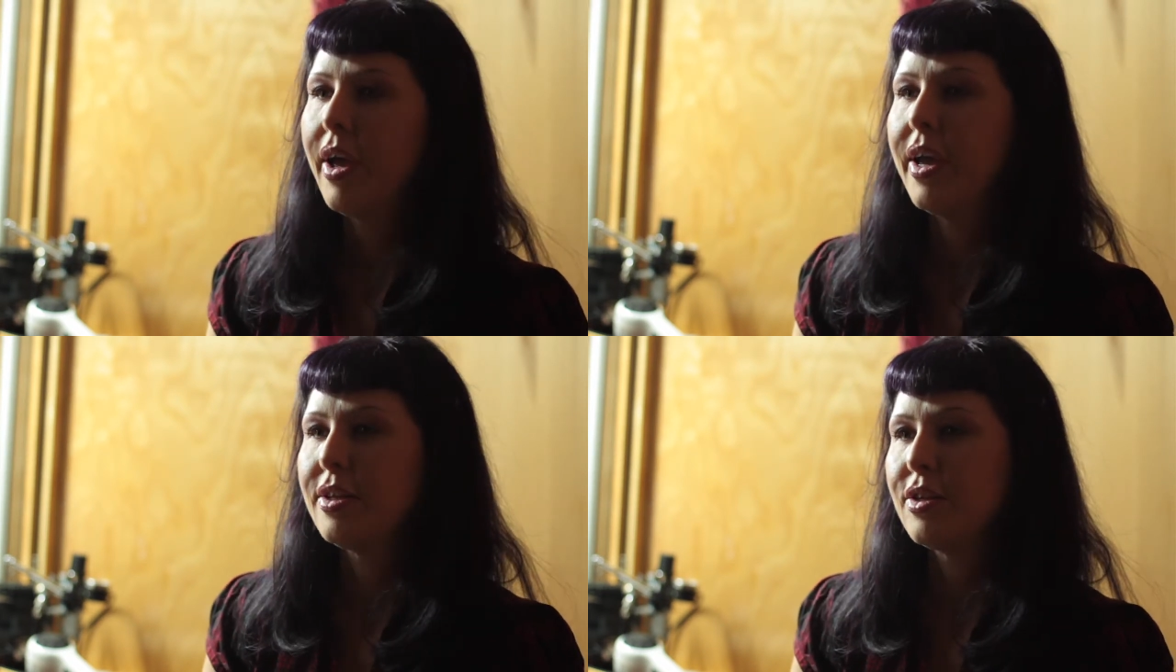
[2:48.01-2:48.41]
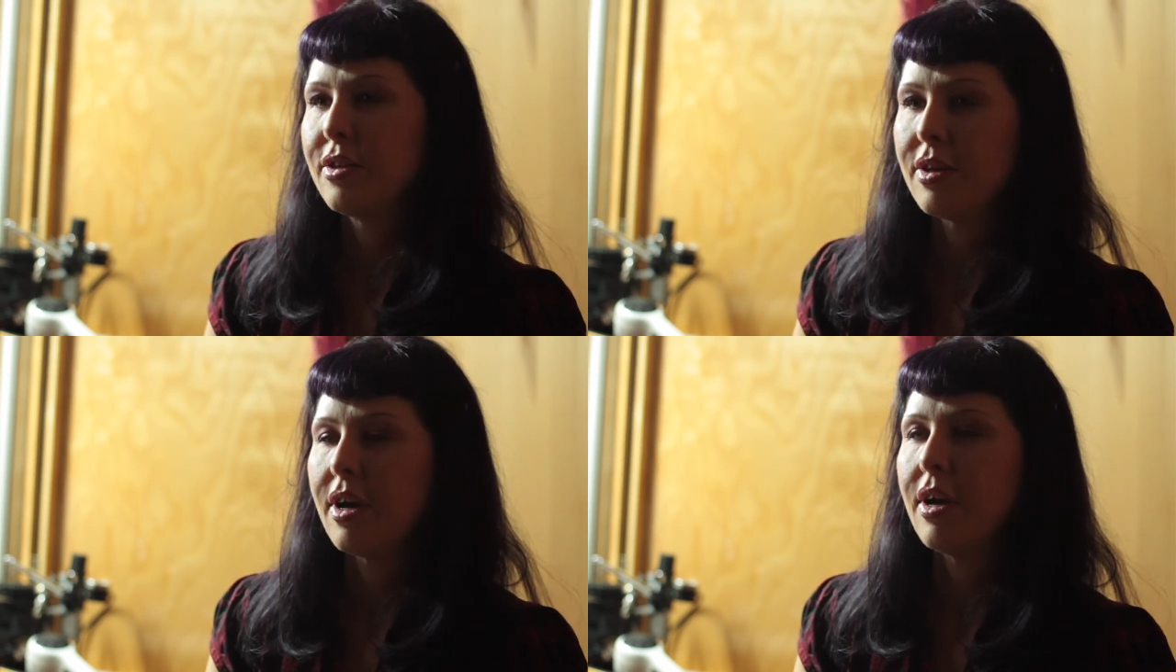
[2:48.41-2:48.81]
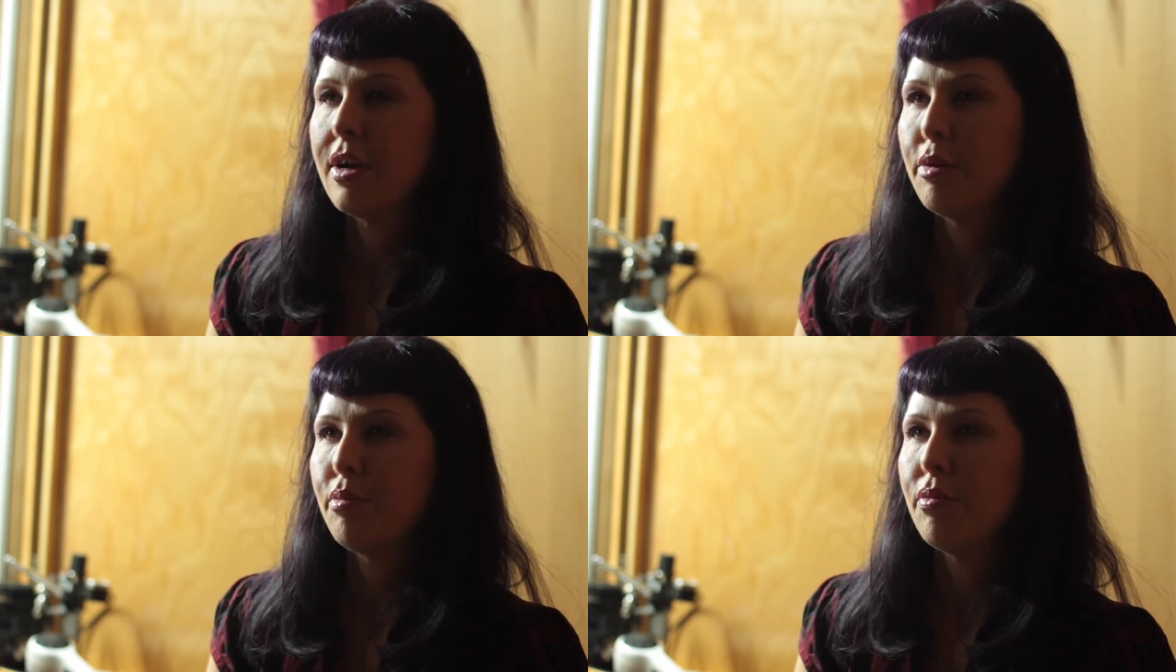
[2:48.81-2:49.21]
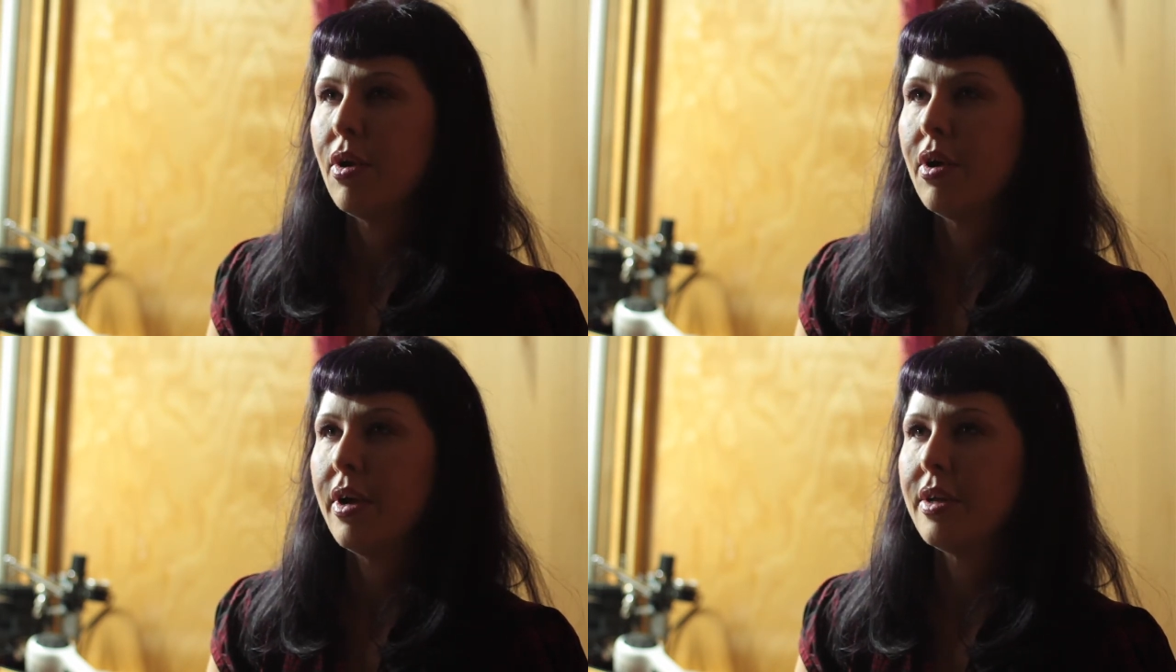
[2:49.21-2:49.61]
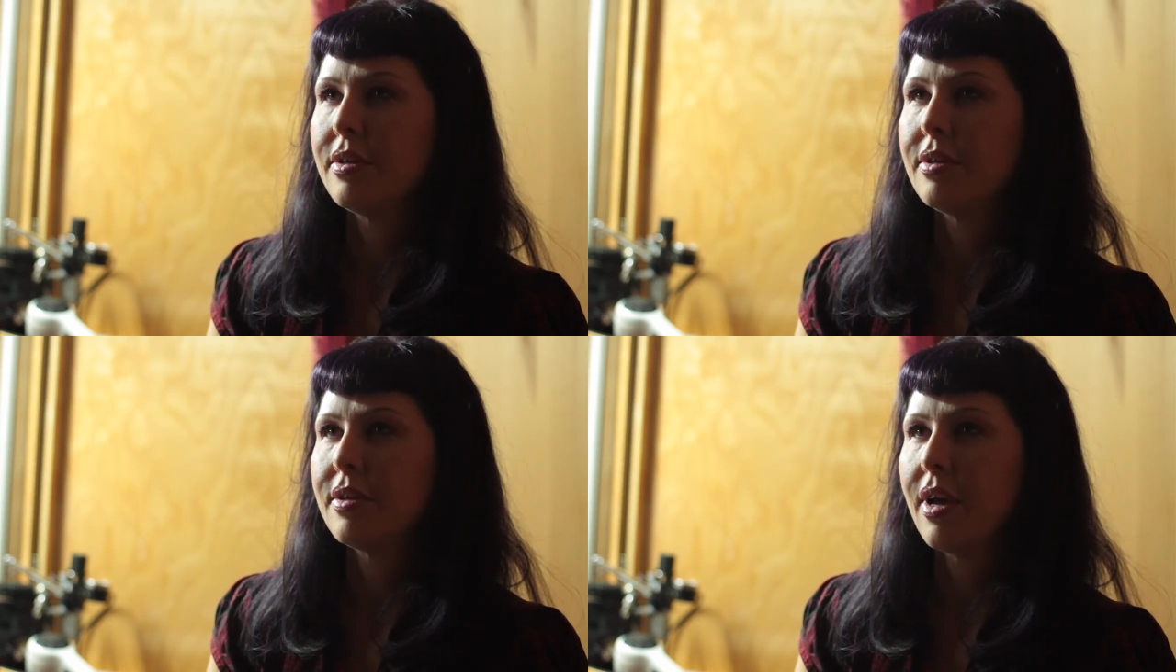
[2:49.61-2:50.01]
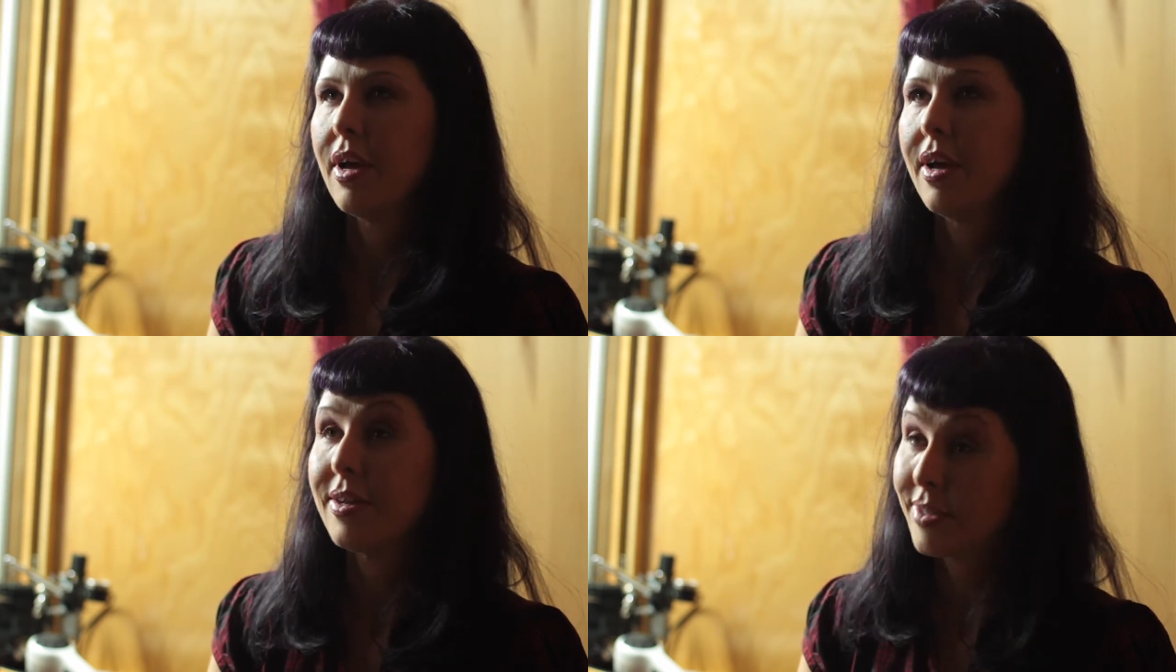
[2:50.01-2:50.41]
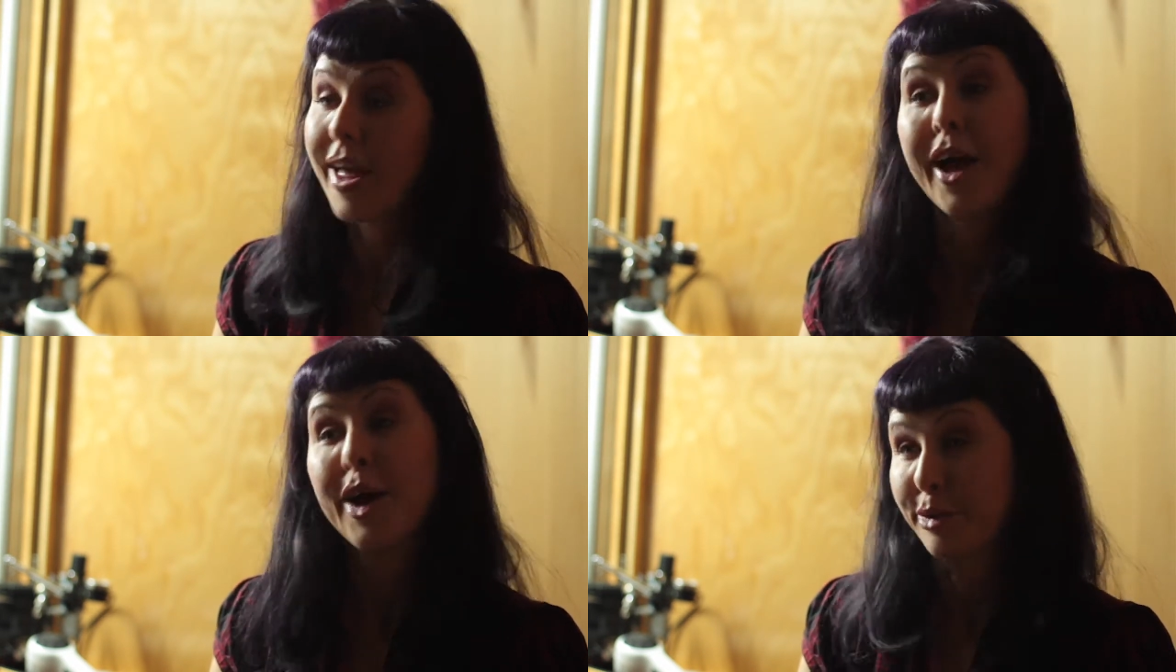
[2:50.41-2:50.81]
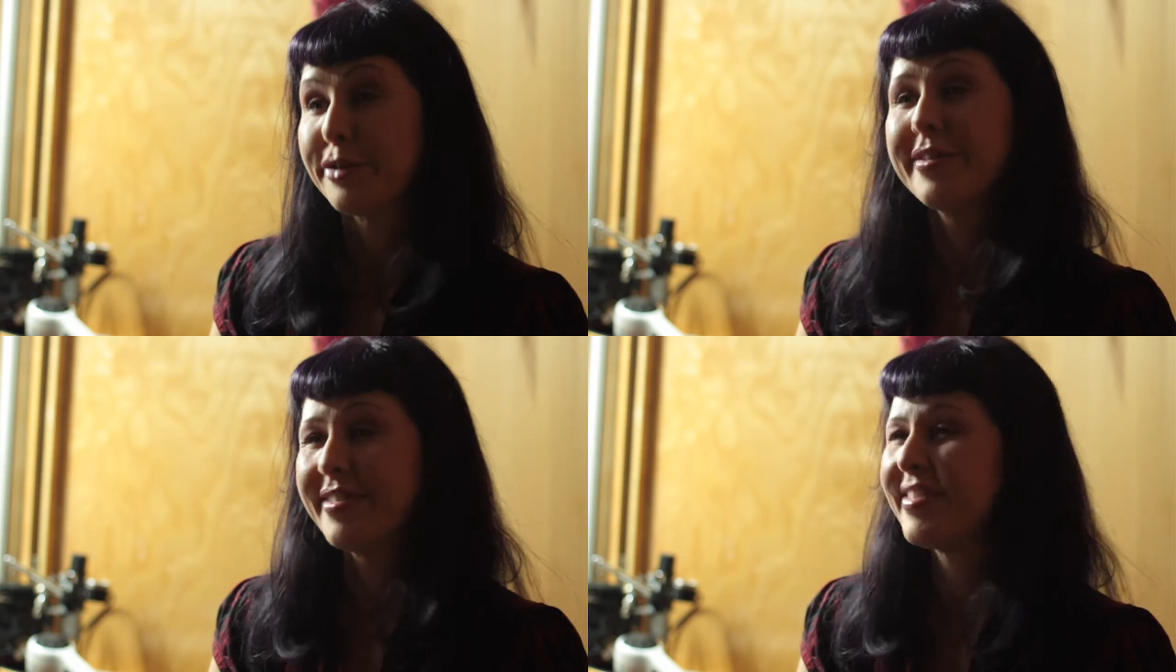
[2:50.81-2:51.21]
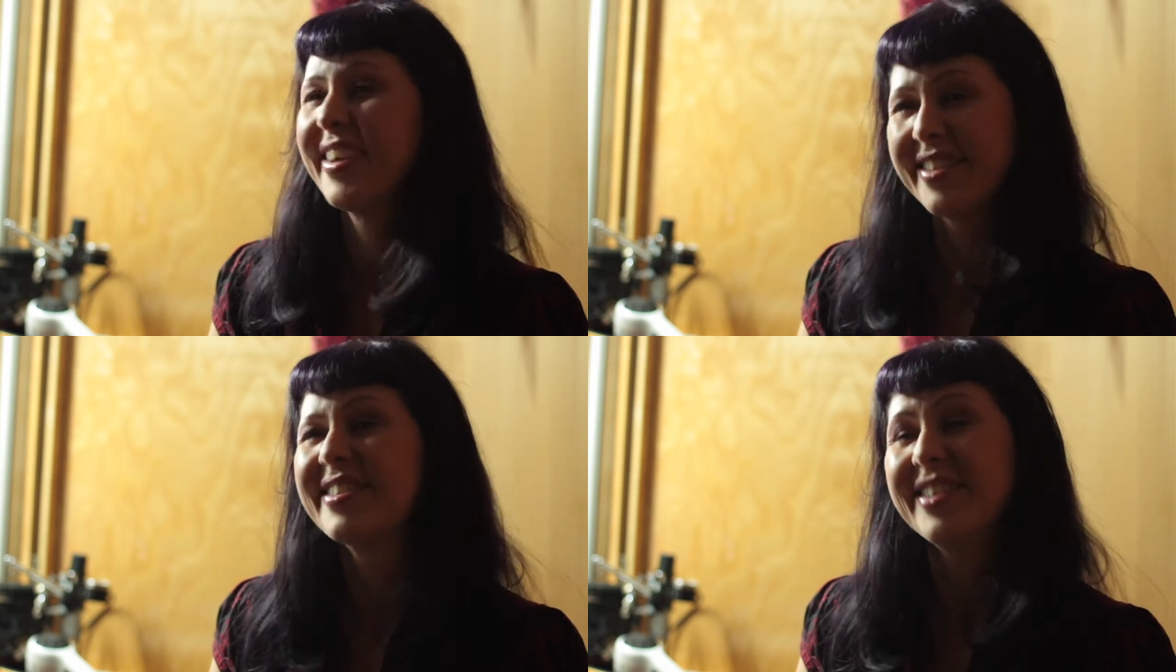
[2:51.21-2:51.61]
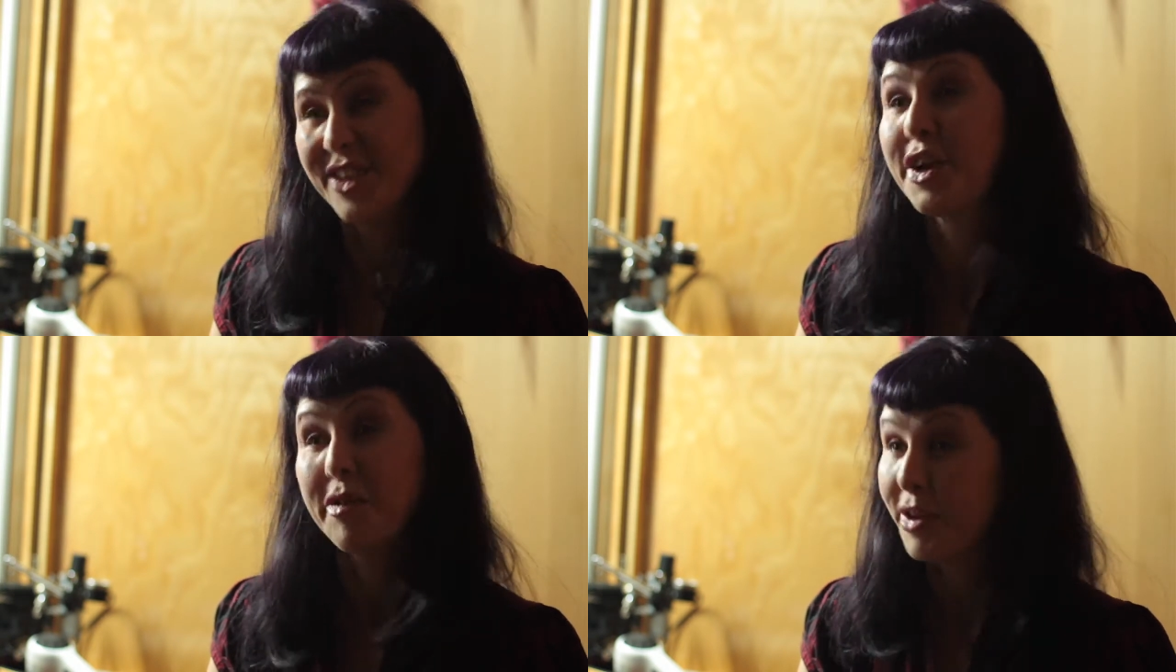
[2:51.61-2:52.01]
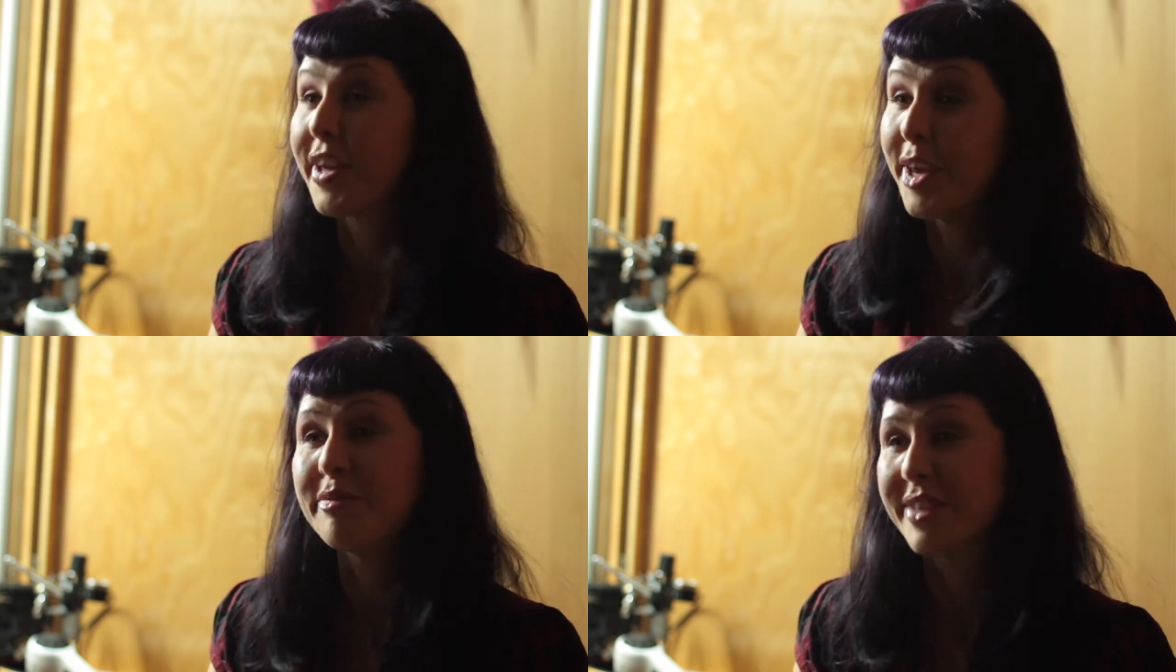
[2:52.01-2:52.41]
It's the house that's disheveling him,